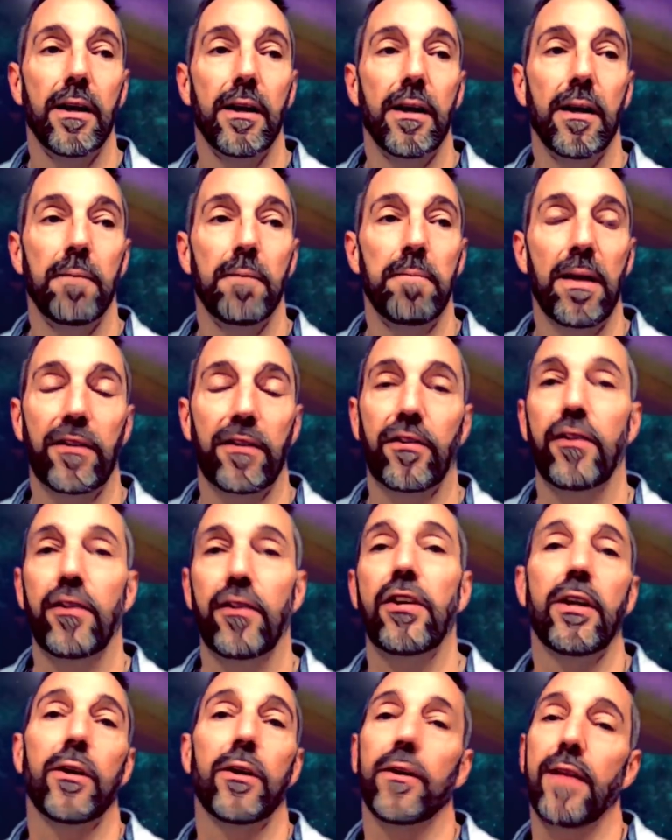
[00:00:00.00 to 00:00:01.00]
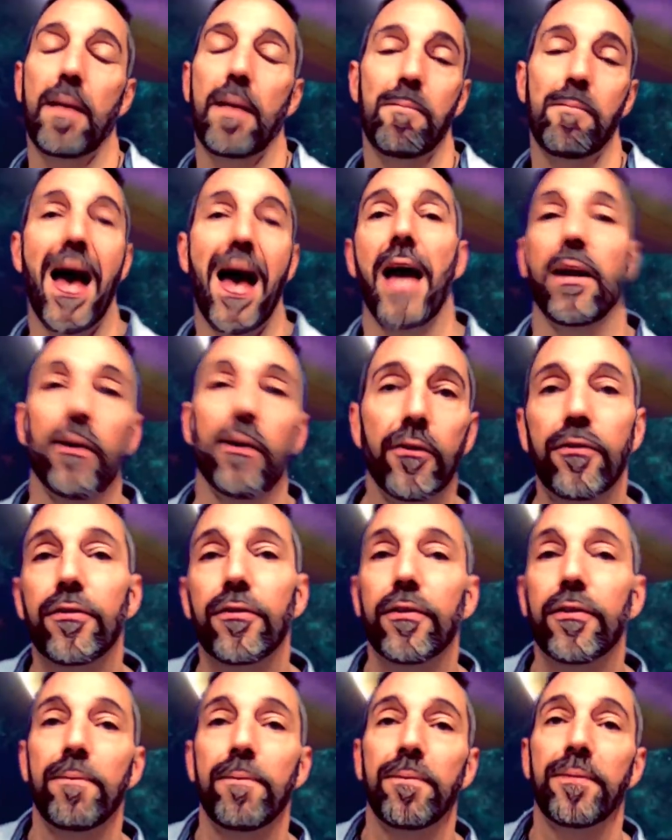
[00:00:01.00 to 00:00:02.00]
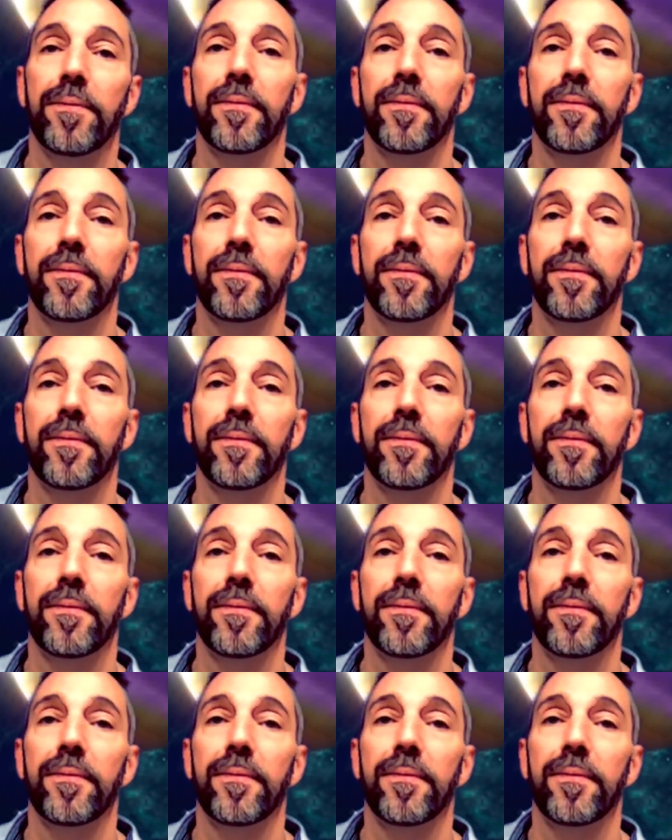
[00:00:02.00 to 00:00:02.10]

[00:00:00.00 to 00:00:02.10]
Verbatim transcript: a message here that matters